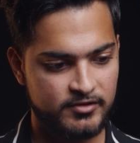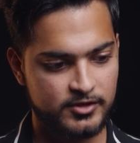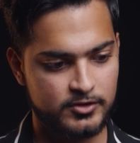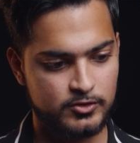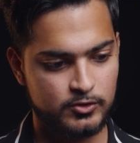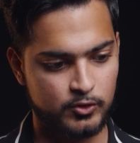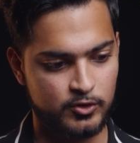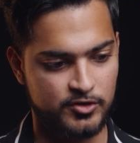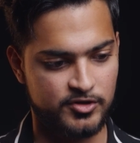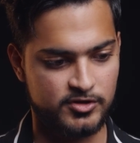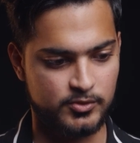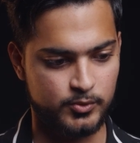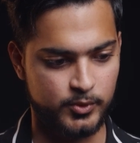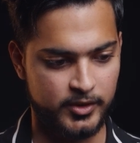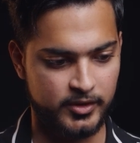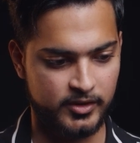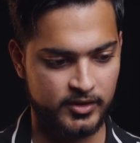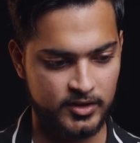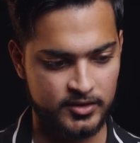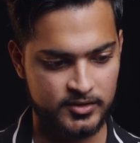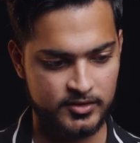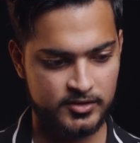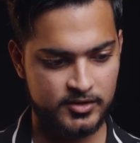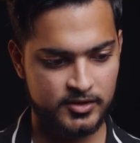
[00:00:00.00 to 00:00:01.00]
a source where you're
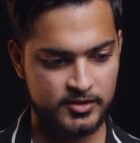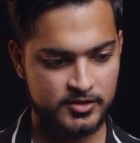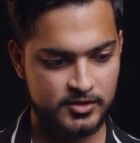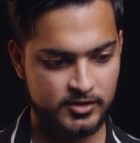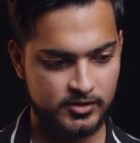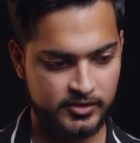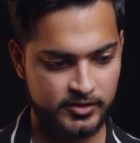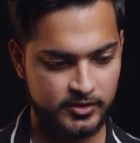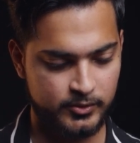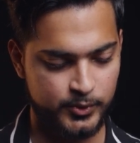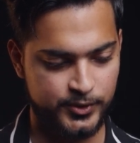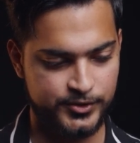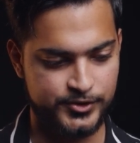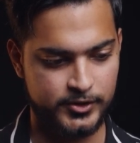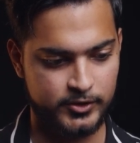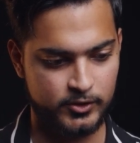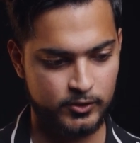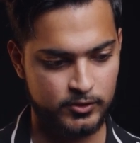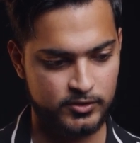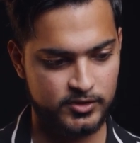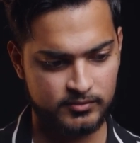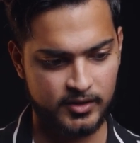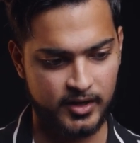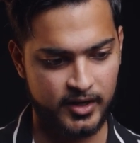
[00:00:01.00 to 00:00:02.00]
consistently reaching
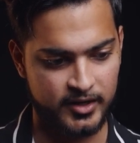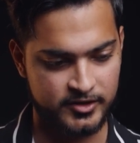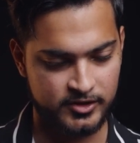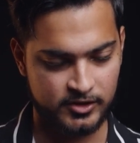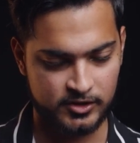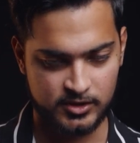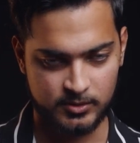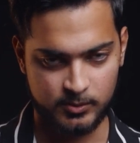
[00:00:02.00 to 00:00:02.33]
your ideal